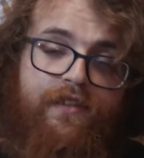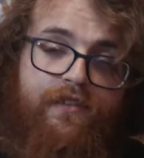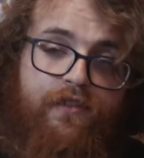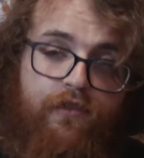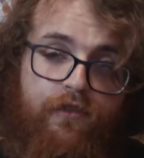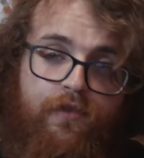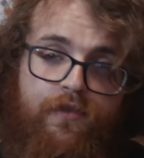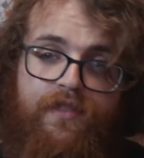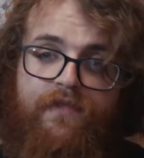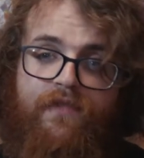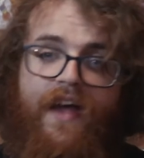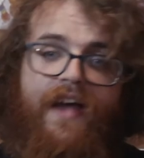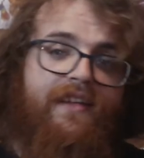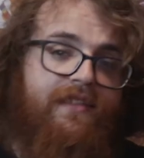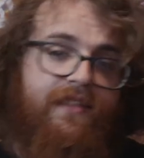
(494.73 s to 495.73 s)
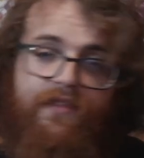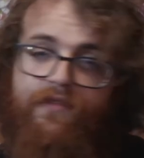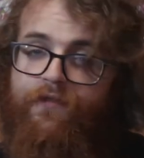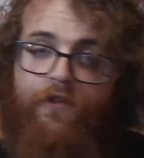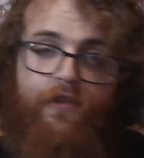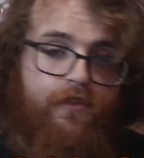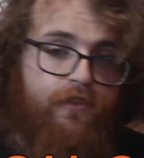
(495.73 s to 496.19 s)
exclusive
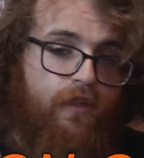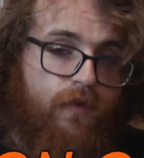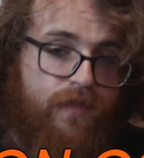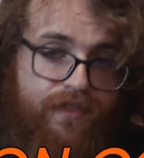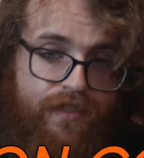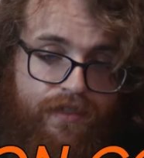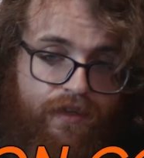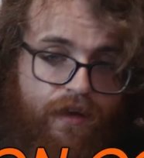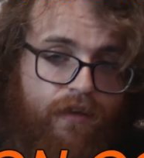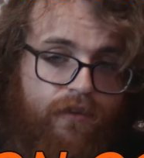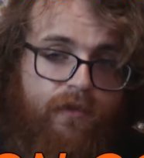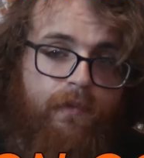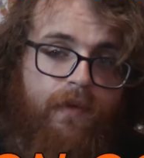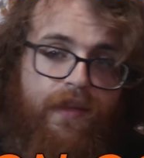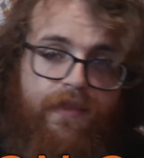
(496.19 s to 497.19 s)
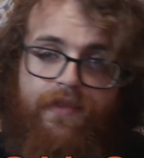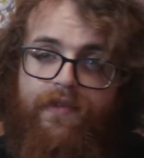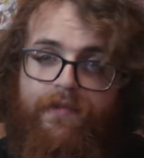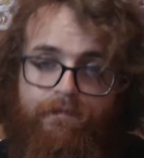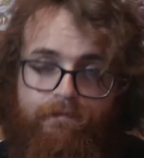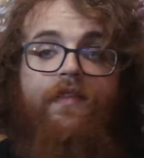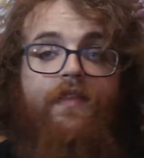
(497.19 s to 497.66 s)
access for as low as a dollar a
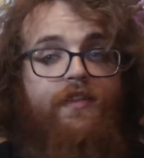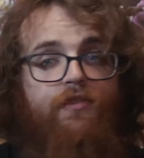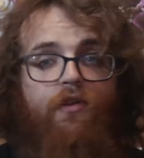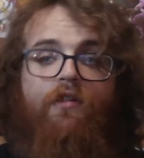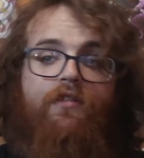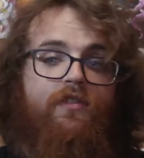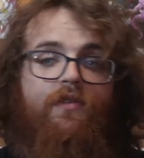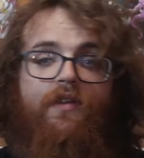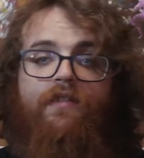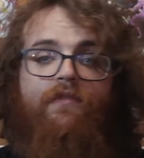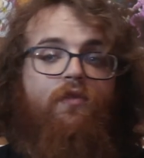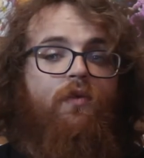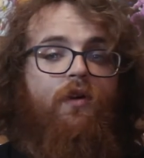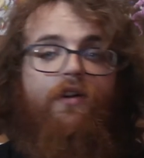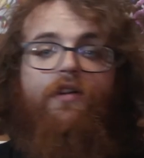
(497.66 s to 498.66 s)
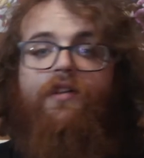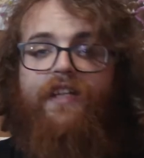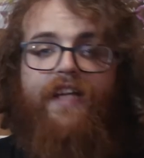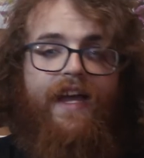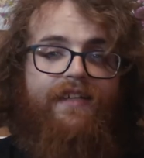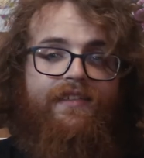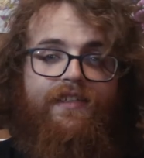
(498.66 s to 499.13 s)
month. This will also give you
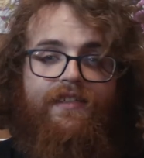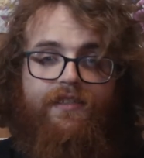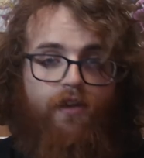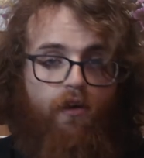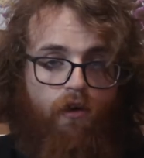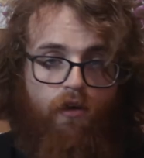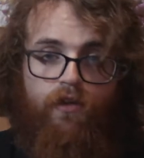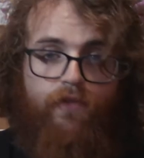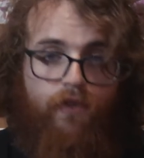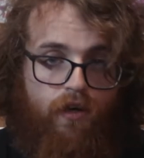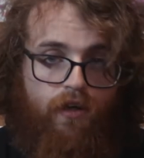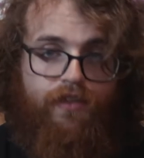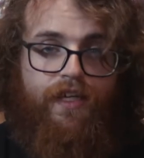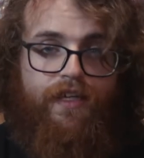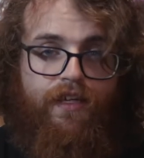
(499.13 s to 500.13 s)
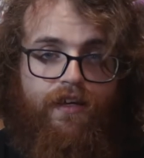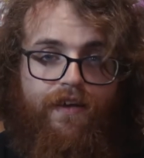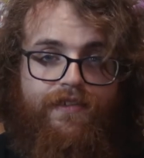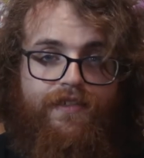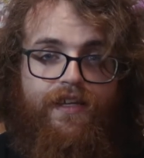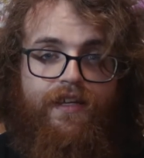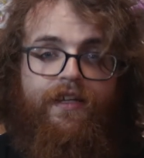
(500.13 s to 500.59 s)
early access to all of our online
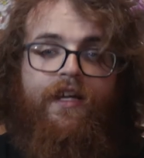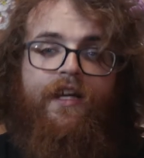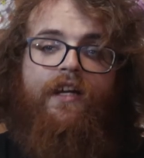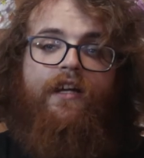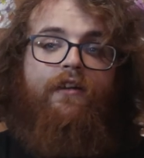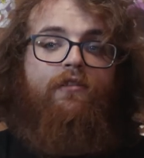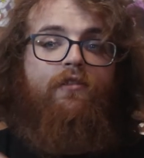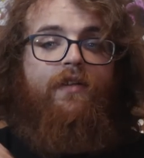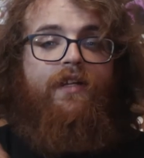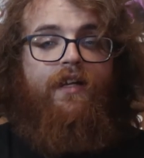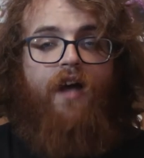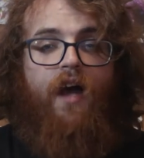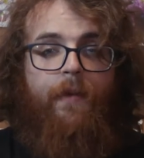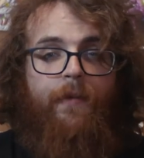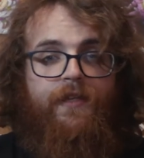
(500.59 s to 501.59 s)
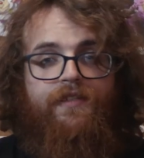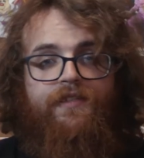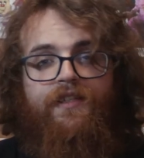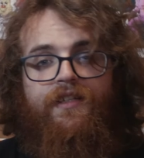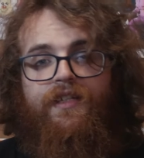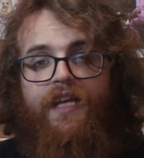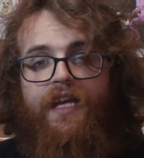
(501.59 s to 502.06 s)
content, including
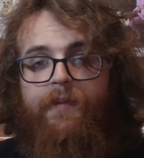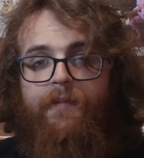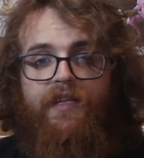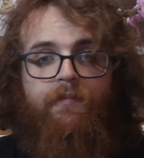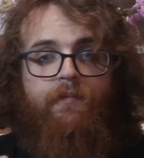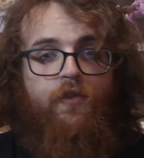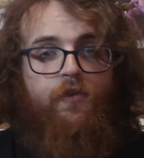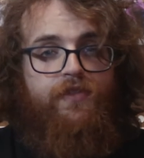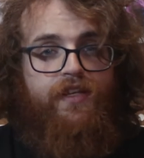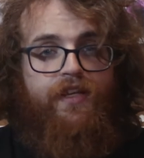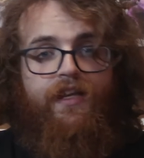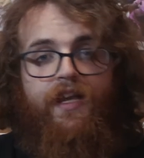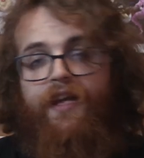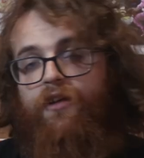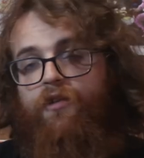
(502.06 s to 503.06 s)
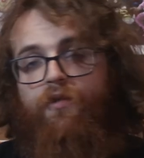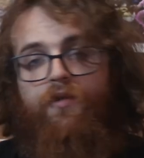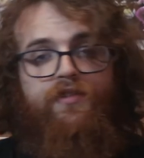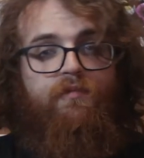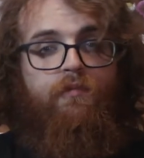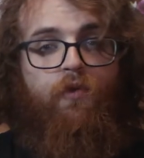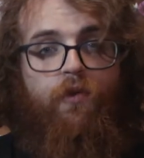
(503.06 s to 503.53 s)
comics, gaming, music, and of
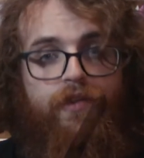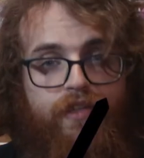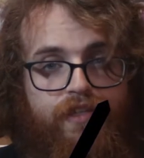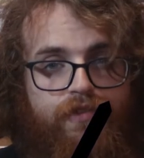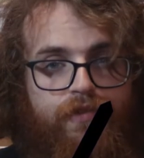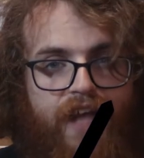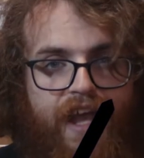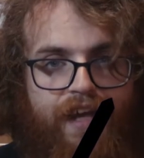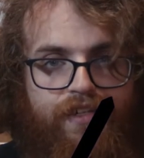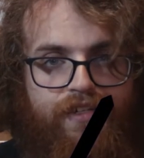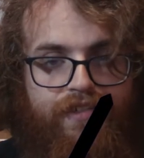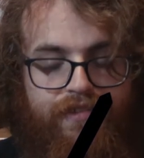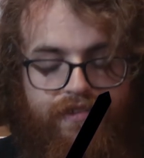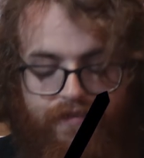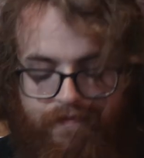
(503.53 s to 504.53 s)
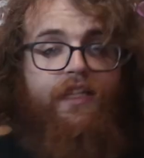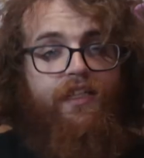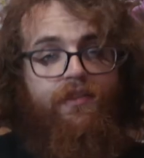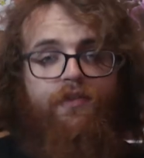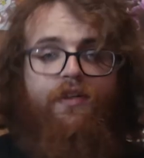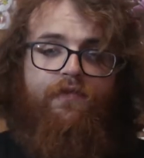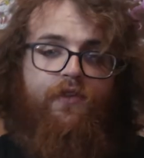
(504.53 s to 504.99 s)
course more of these reactions.
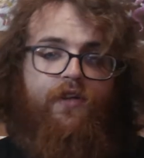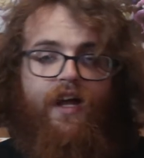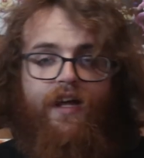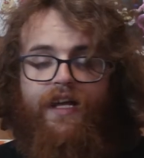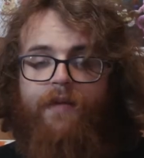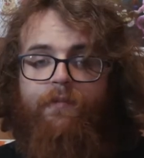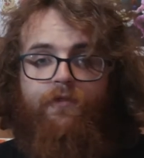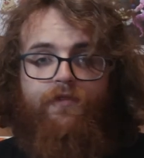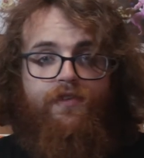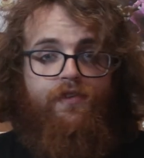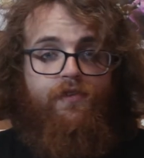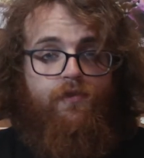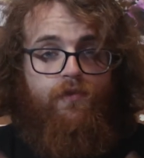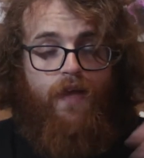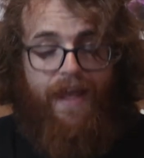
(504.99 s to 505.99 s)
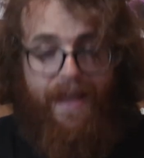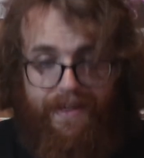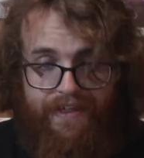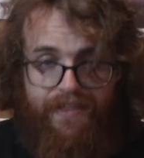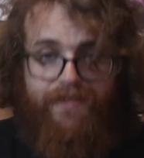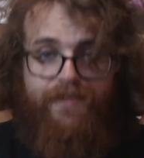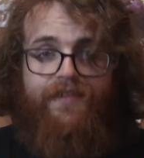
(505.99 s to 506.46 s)
Even if you're not able to do
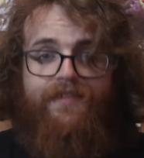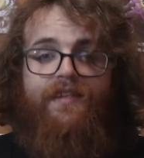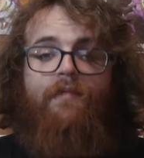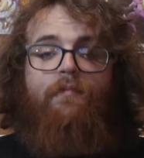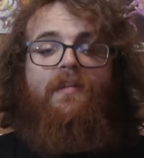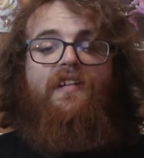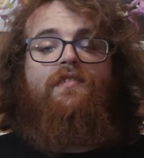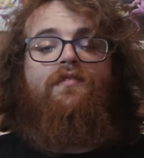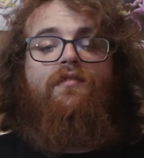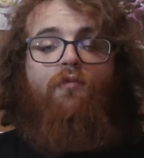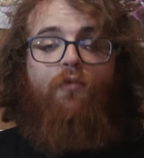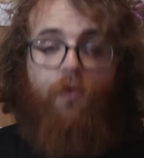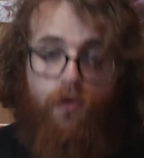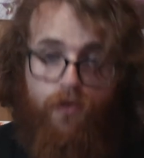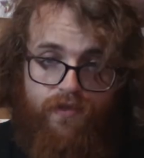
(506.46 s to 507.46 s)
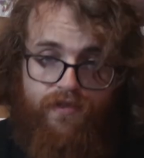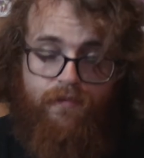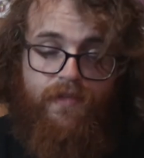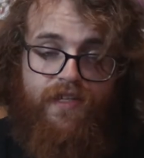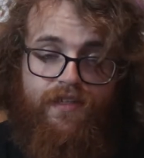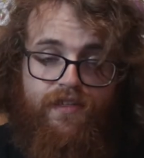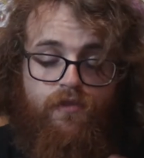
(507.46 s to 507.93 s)
any of this, it means the world to
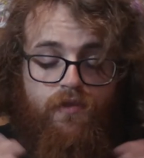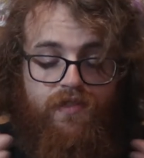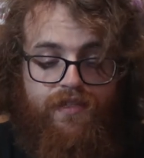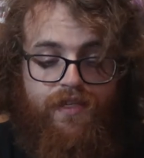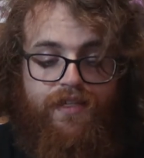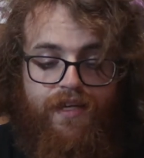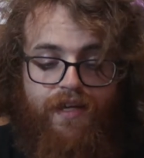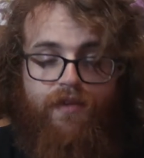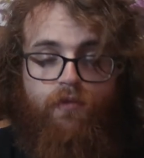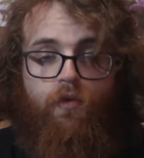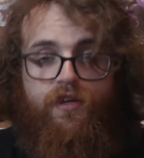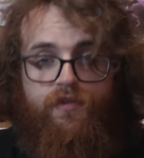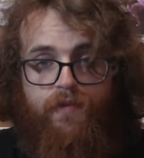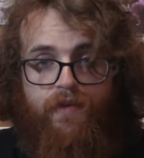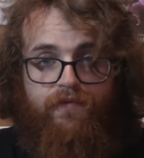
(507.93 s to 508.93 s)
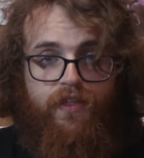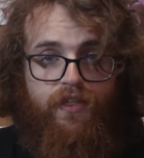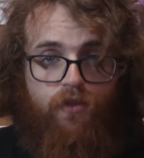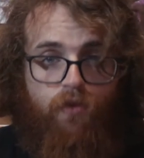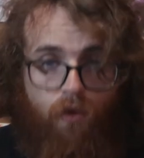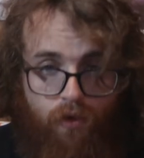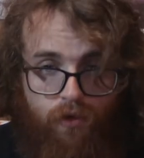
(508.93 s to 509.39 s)
me that you would sit down and watch my
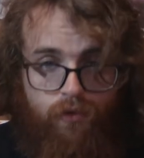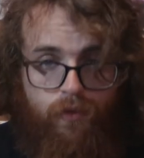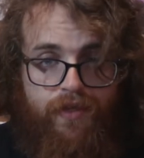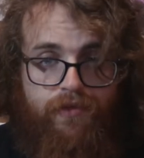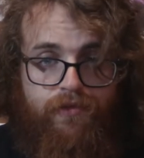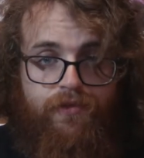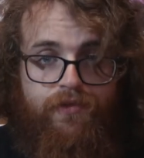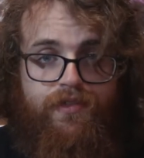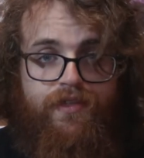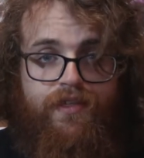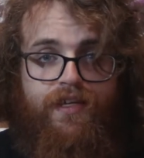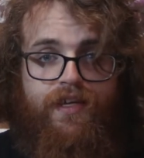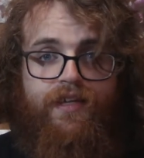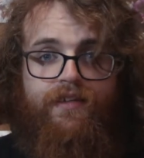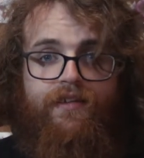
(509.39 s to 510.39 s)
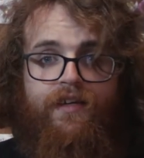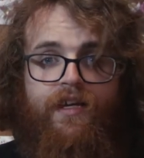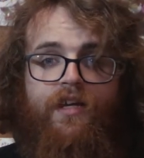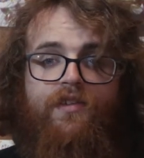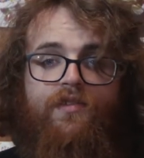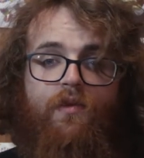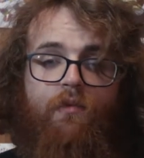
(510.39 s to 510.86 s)
video all the way through to the end.
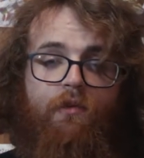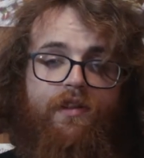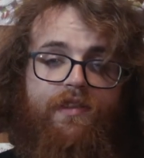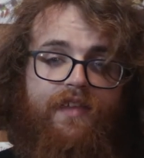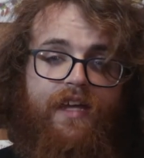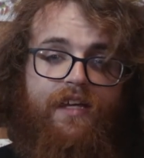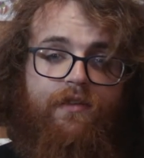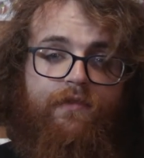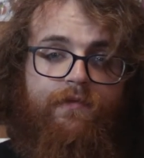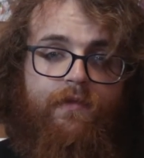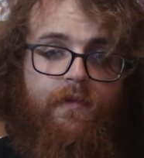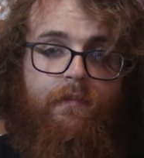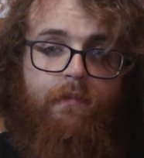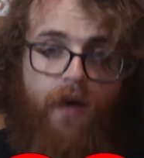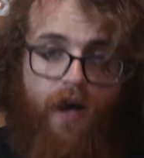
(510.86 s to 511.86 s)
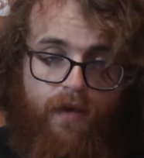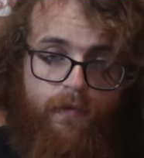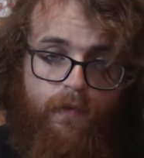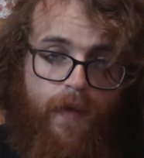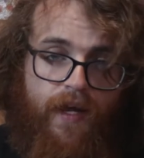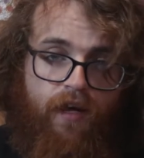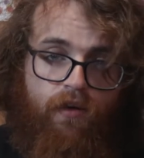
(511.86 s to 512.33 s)
So I want to thank you from the
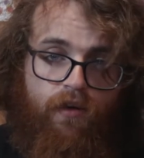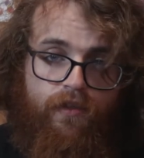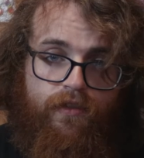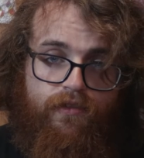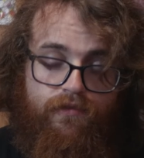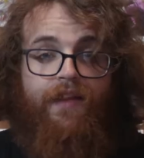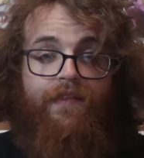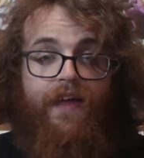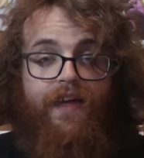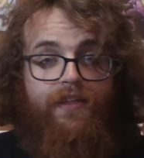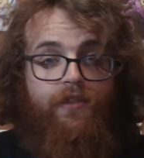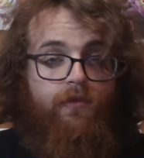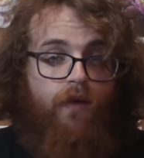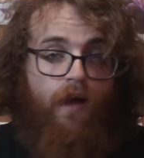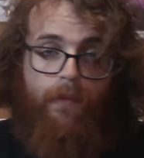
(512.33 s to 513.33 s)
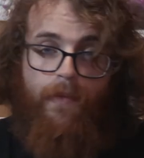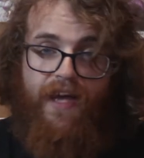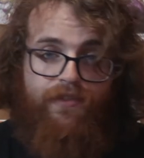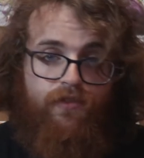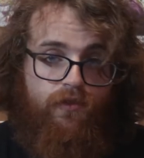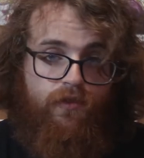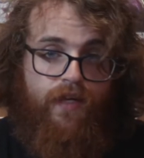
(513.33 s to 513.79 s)
bottom of my heart. Thank you. I'm
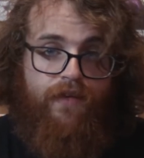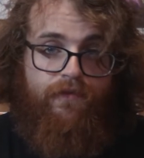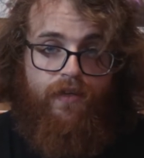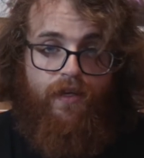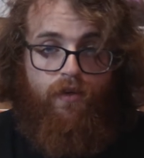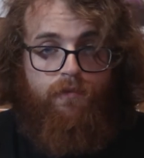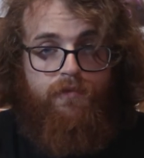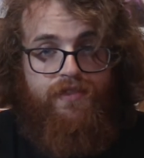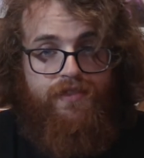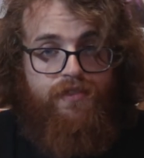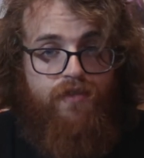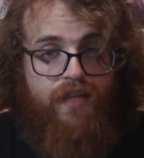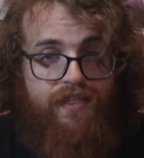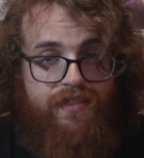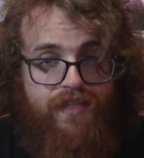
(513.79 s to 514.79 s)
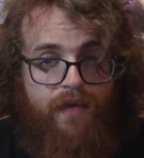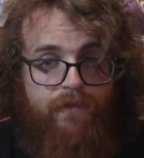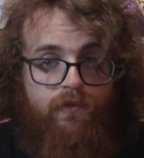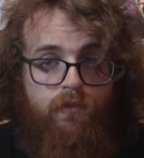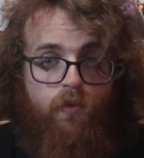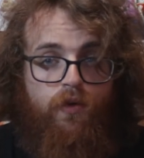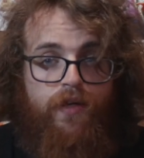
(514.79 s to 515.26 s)
Axel Grave, and I hope to see you next
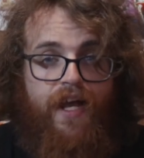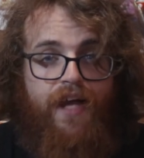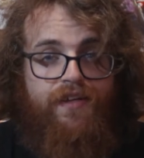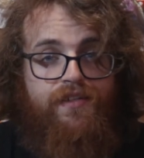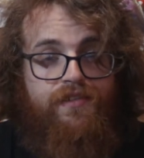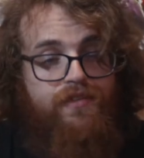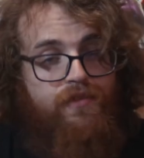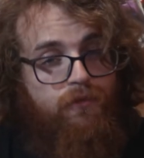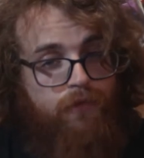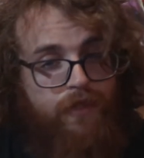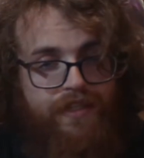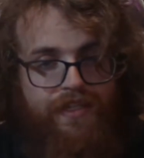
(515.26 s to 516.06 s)
time for more reactions with the